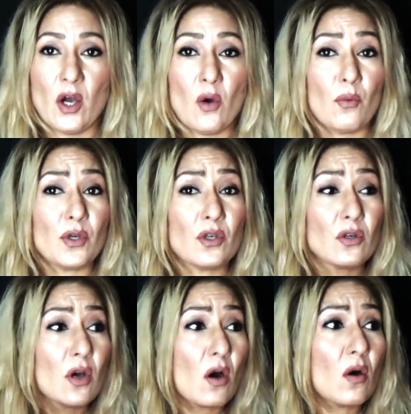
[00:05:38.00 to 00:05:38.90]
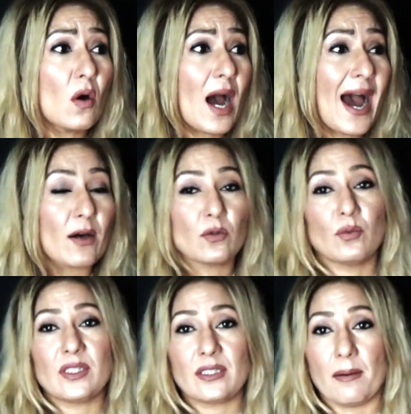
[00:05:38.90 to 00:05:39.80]
When you go out
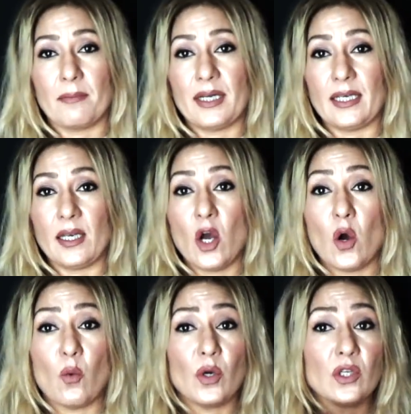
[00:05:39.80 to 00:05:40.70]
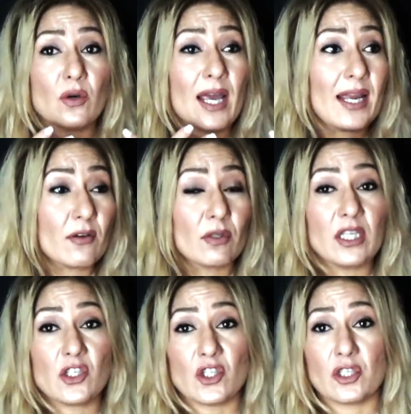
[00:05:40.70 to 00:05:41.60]
with somebody, when you're in a
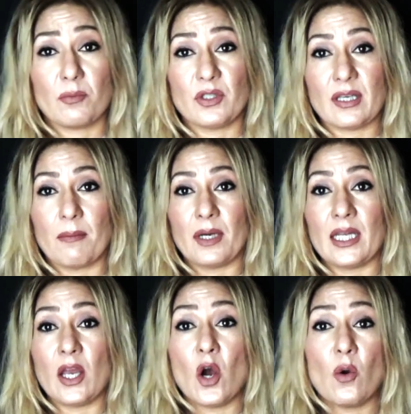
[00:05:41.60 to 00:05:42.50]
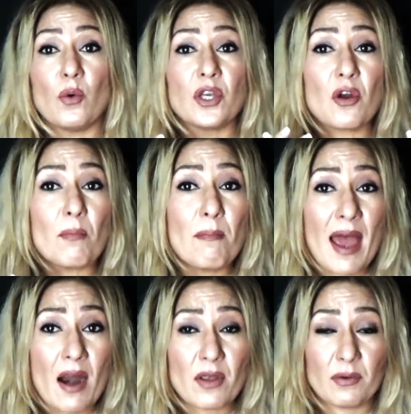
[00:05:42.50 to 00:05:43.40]
relationship with somebody, when you're
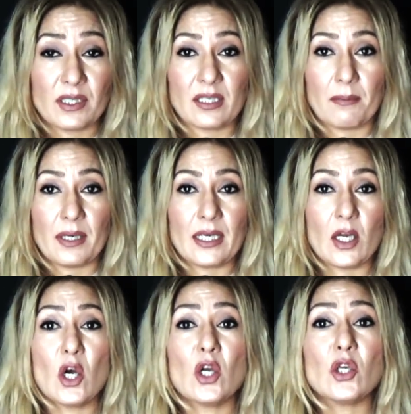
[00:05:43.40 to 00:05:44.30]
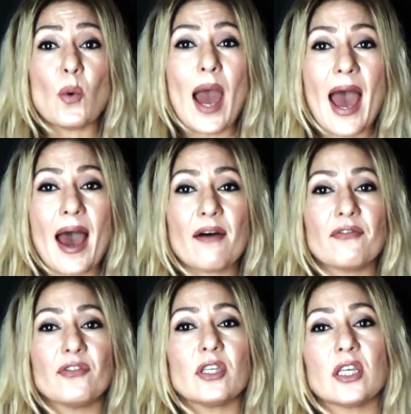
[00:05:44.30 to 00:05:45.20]
married with somebody, you
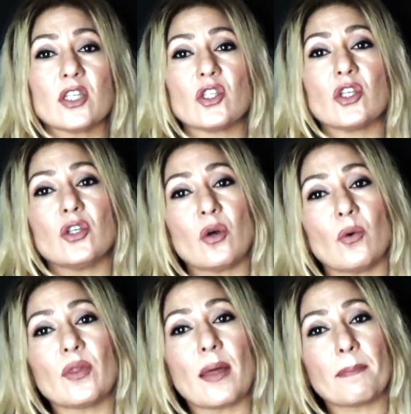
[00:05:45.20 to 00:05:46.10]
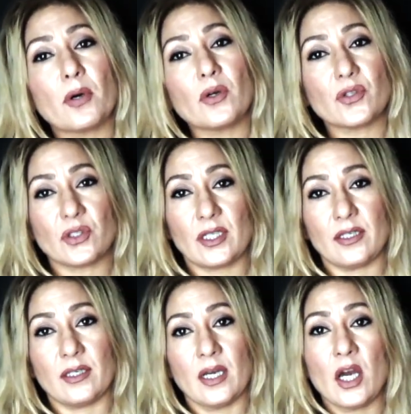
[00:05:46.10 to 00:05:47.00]
have to get to know that
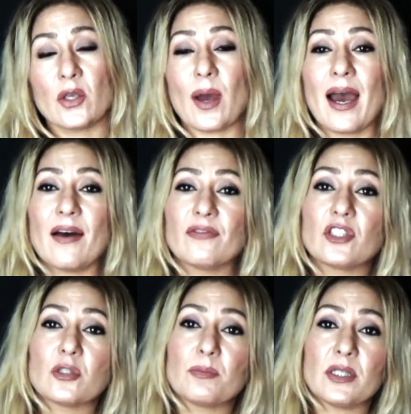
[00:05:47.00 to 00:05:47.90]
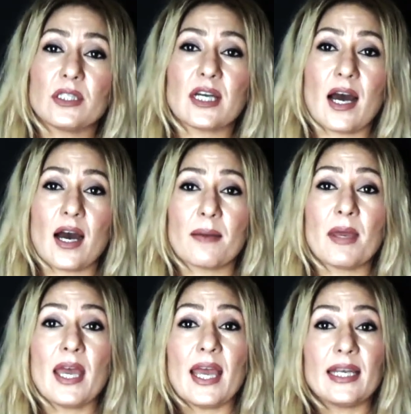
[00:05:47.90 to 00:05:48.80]
person. You have to spend time
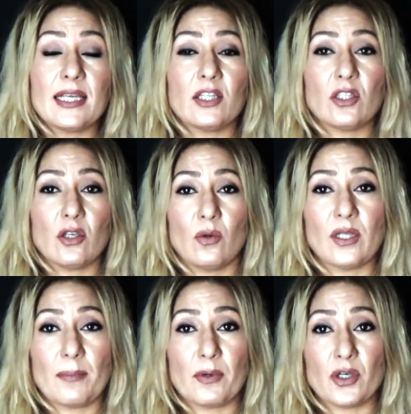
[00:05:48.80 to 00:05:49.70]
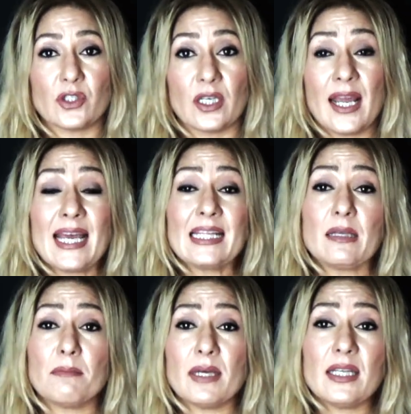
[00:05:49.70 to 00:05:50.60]
and get to know that person. The
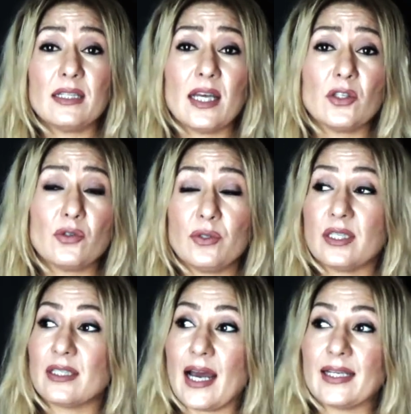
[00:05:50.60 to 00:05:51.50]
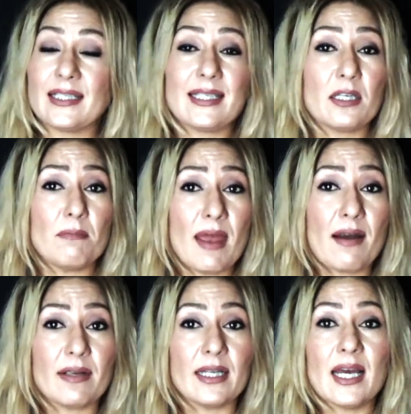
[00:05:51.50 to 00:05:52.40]
minute that you decide to get
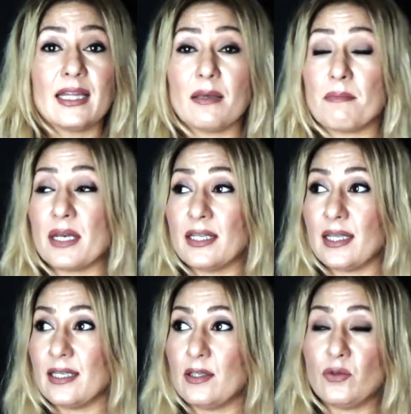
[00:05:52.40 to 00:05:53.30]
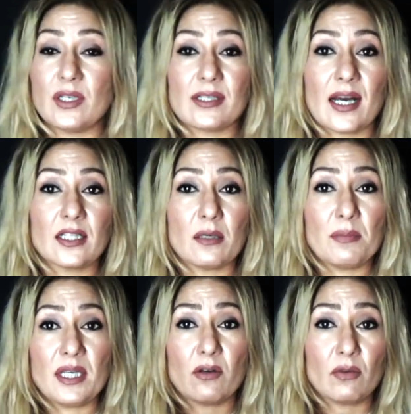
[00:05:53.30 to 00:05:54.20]
married, the minute that you decide to
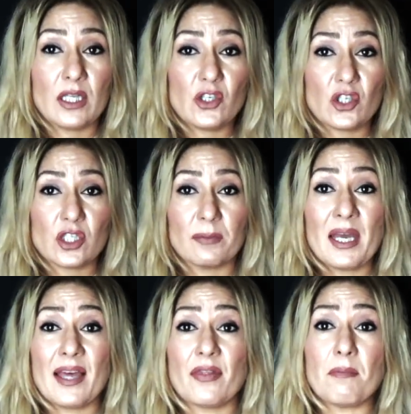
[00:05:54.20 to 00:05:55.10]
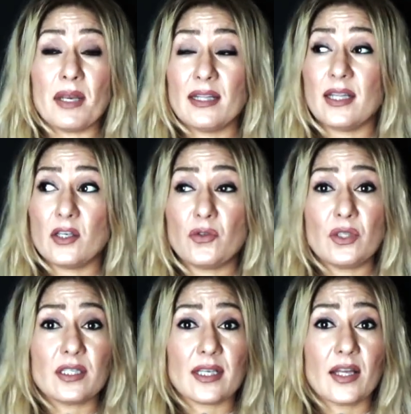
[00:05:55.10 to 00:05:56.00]
be in a relationship, the minute that you
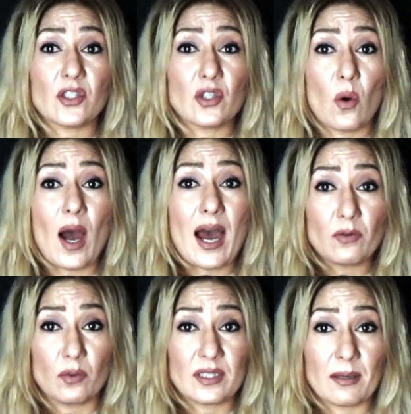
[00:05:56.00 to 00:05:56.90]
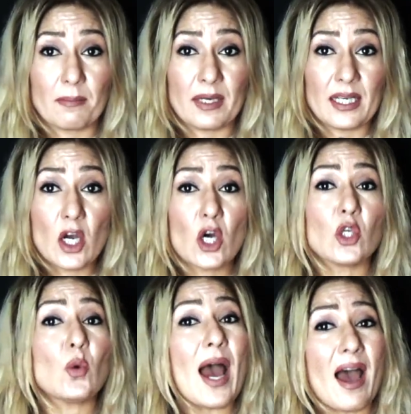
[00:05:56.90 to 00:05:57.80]
decide to go out with somebody,
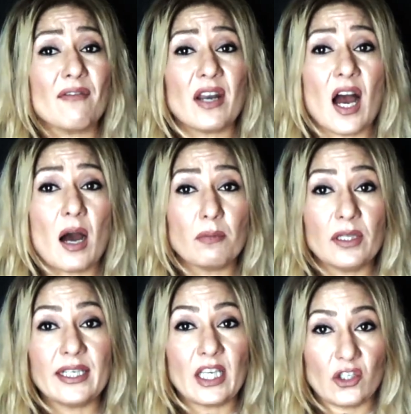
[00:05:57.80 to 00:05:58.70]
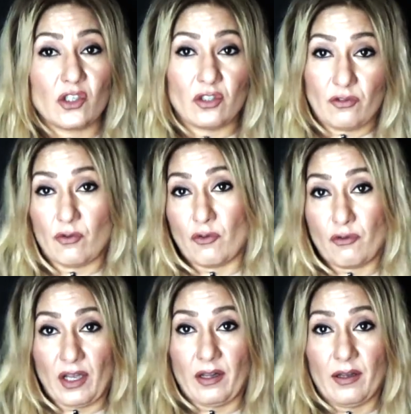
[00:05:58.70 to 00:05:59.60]
you have an obligation to
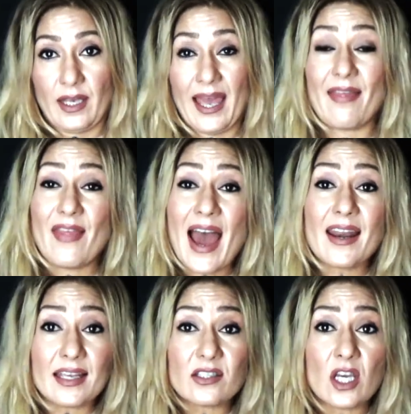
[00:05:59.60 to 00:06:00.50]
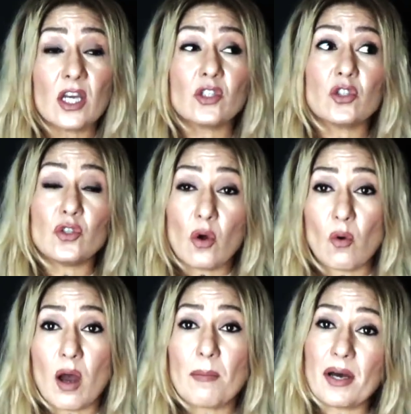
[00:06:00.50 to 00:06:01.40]
fulfill. And that is to
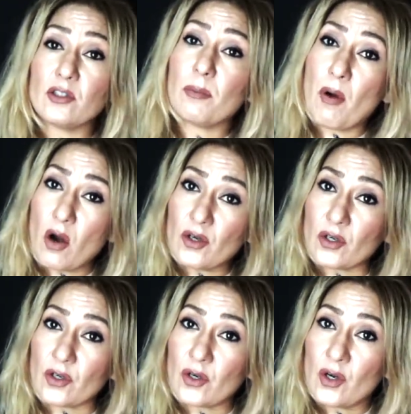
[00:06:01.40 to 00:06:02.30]
know about your partner.